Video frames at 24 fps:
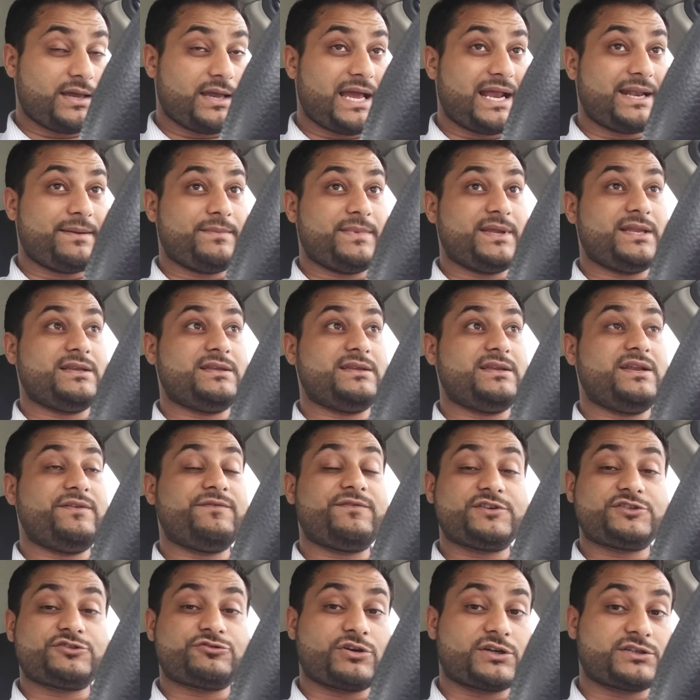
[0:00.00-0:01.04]
admin
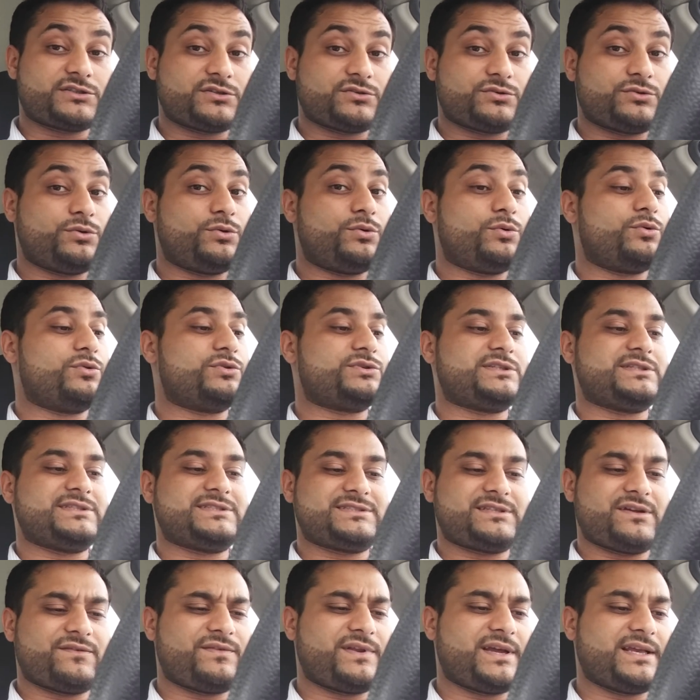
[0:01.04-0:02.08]
infrastructure course and
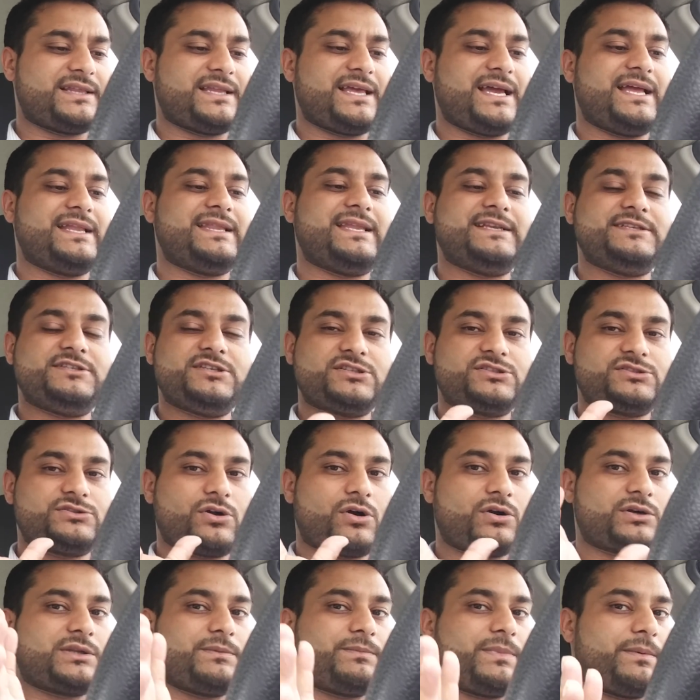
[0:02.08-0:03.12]
stuff like that they just
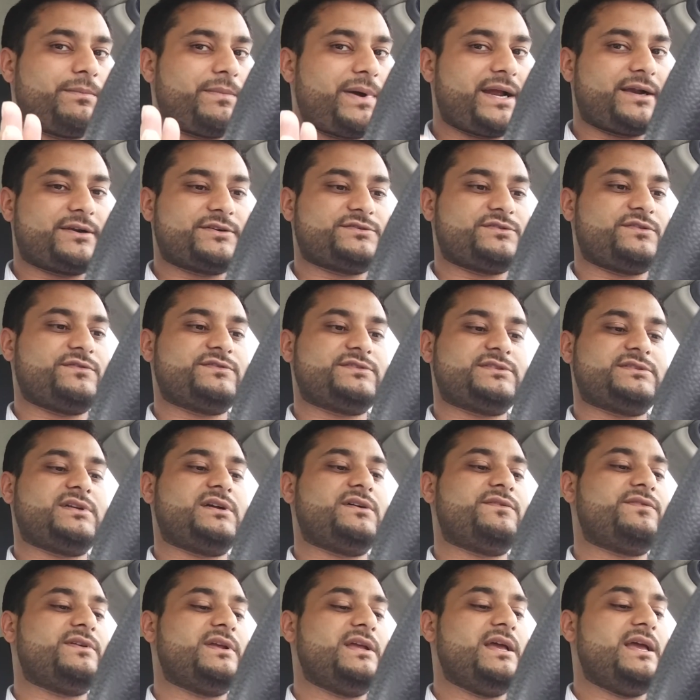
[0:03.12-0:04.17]
talked about microsoft
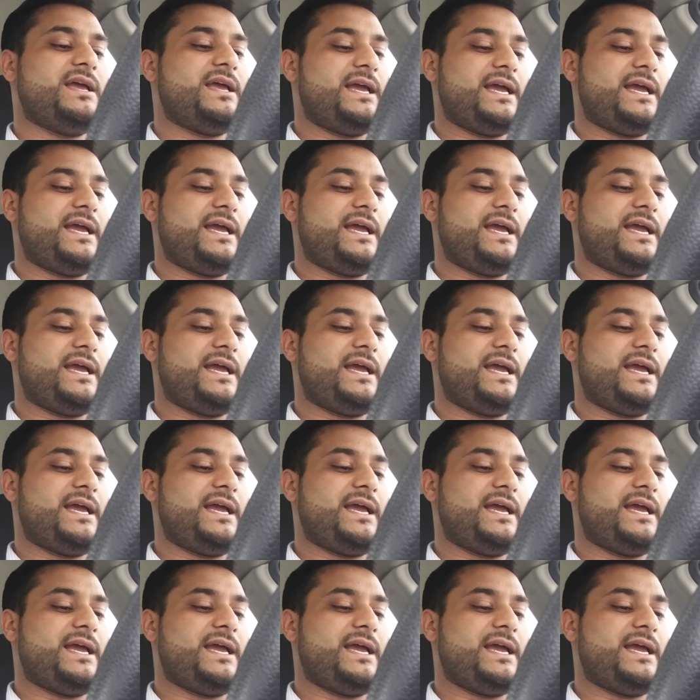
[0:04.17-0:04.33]
stuff